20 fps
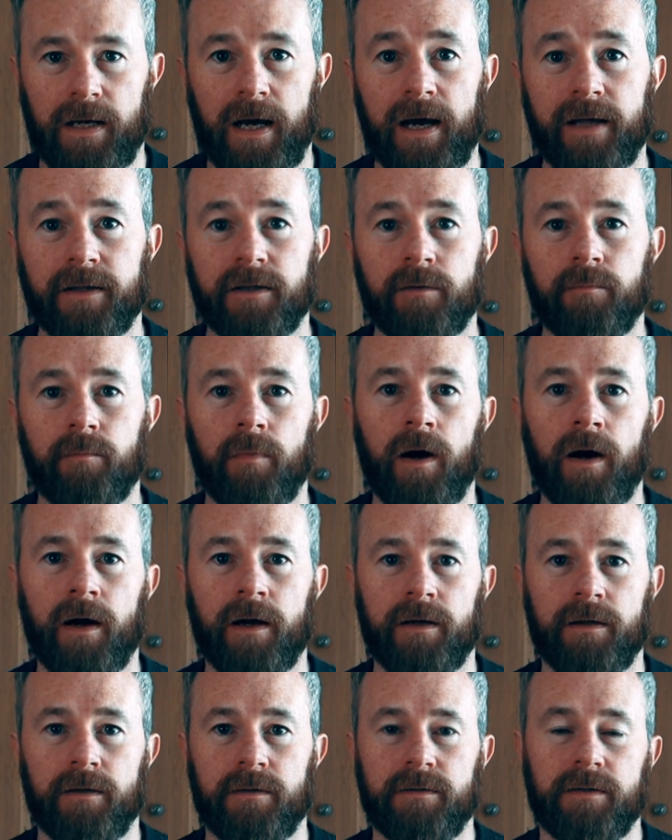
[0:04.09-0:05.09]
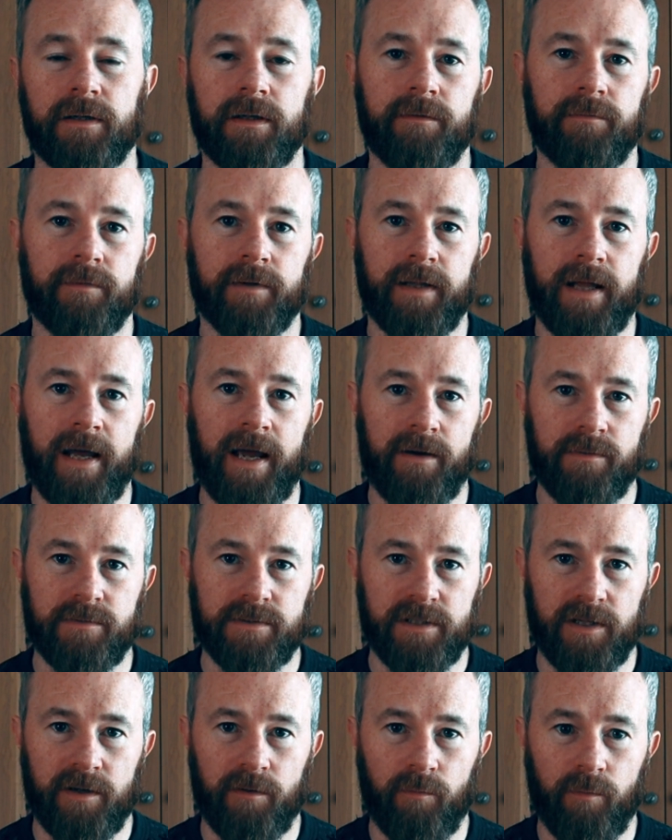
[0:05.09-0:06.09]
Can the market deliver the
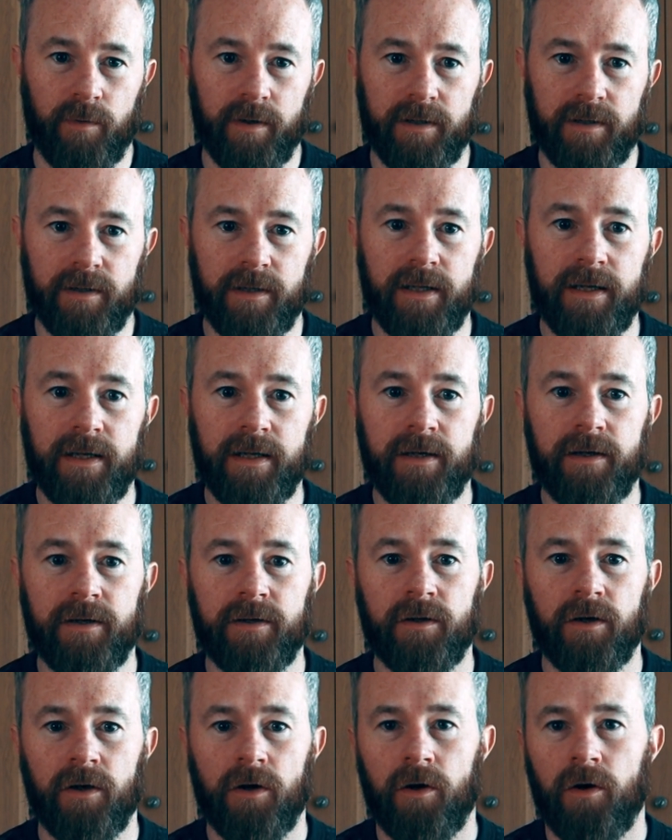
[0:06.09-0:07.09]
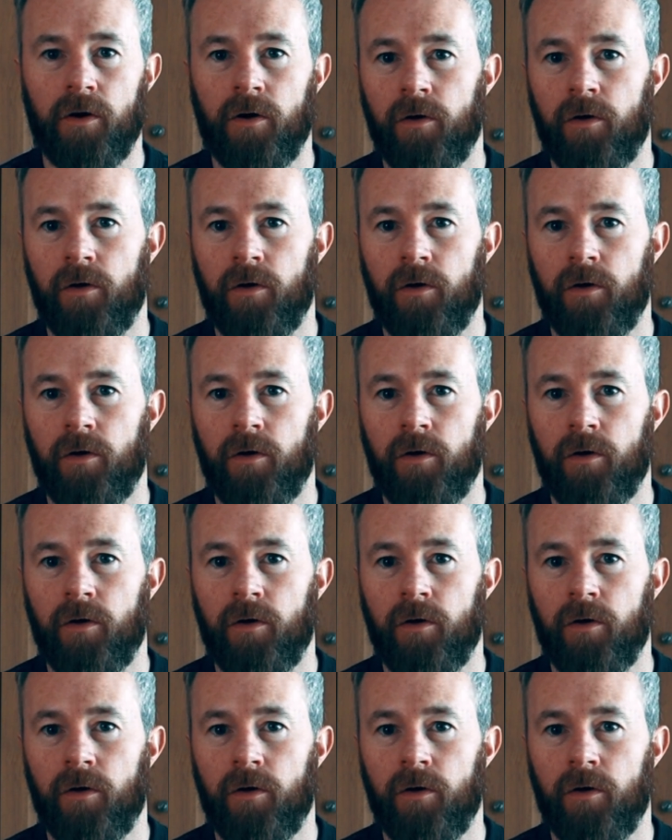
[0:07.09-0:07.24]
housing we need?